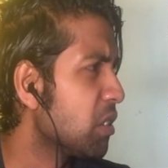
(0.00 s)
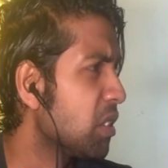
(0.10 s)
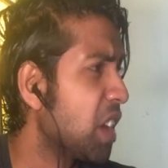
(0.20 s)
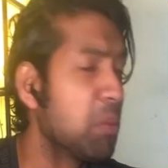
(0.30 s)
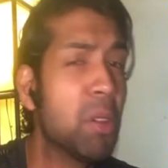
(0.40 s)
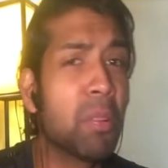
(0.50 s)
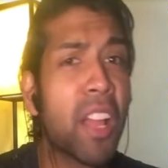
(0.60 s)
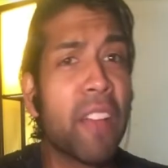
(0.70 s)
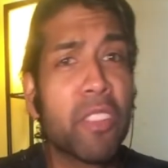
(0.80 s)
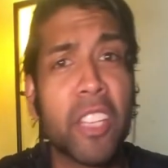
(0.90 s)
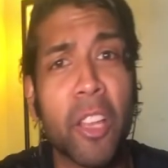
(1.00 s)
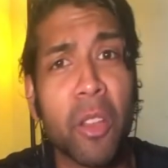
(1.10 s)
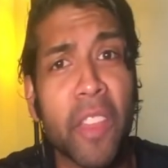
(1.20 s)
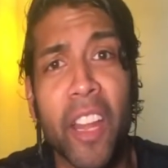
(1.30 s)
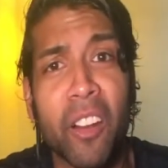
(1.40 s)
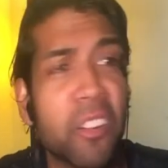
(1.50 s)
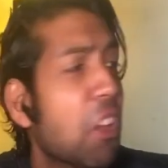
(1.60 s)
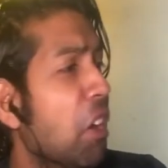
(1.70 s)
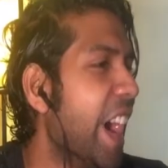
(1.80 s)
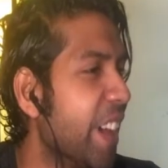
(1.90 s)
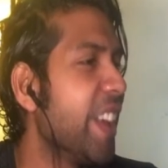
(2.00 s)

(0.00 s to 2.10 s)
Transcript: I'm gonna have to download that, aren't I? How to